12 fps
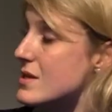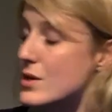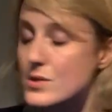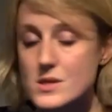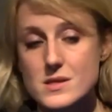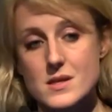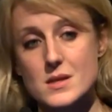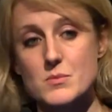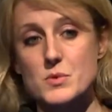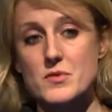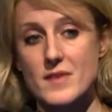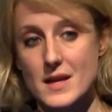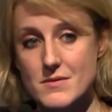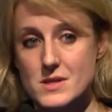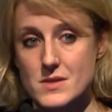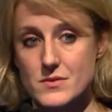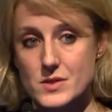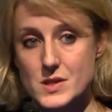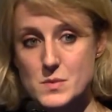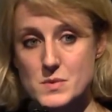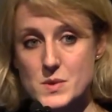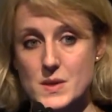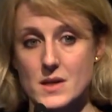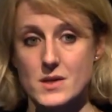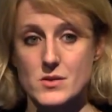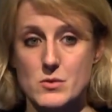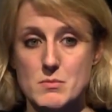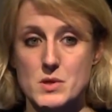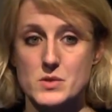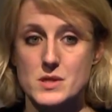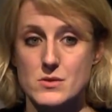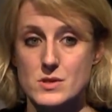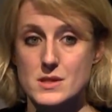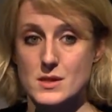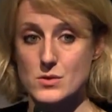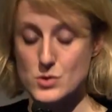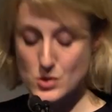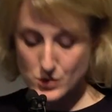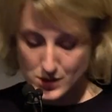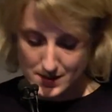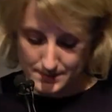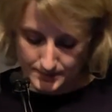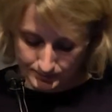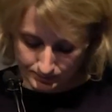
no discernible flavour difference between either a multi or a single shot gin.